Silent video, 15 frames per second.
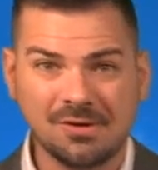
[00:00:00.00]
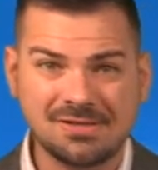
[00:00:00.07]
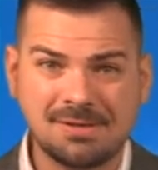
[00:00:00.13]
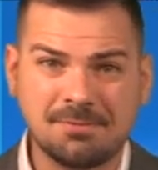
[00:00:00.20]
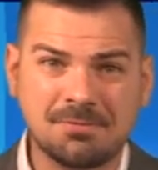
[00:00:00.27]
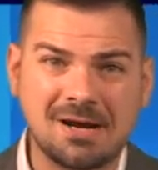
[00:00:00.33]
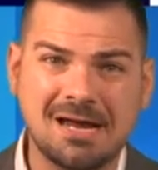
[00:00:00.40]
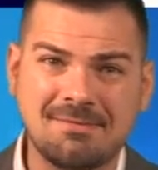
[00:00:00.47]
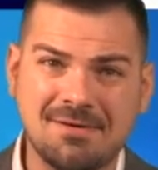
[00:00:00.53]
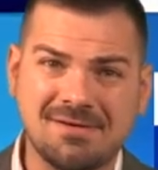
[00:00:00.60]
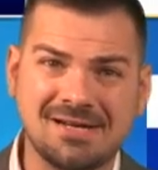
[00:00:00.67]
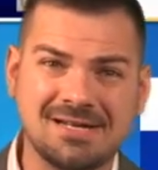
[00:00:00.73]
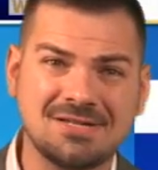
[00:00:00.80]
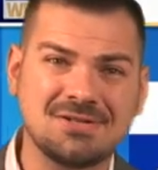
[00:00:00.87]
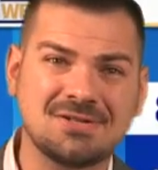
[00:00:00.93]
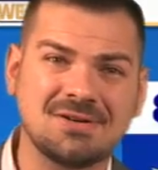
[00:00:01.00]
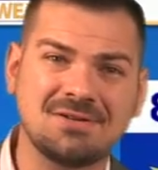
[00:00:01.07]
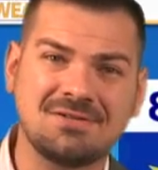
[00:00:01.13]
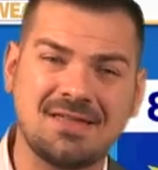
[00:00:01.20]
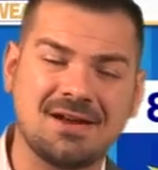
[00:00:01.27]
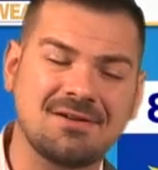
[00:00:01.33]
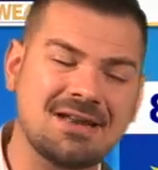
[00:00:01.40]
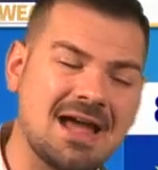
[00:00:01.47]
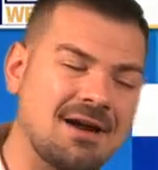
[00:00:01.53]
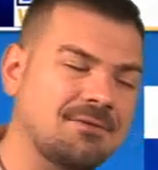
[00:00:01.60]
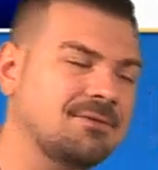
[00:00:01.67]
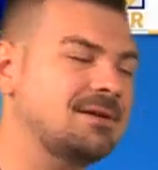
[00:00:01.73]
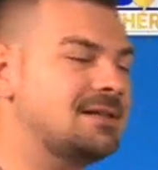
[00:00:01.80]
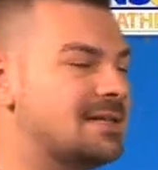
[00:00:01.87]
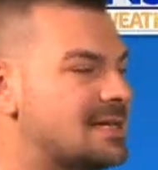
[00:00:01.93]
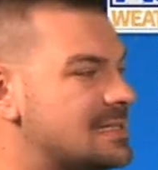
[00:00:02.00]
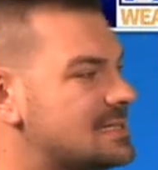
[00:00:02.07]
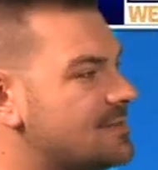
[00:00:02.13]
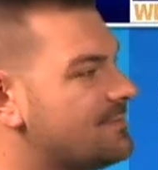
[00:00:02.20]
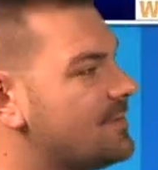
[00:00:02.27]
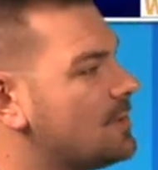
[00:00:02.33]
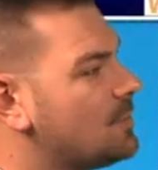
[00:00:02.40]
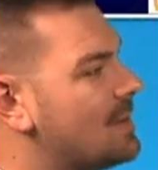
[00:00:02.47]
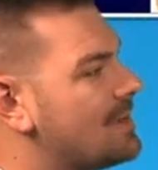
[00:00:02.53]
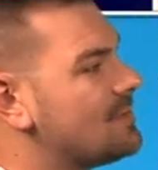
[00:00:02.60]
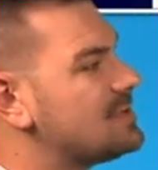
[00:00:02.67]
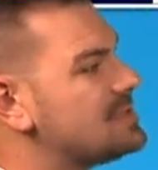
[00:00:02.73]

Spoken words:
is the primary concern there, not really a severe weather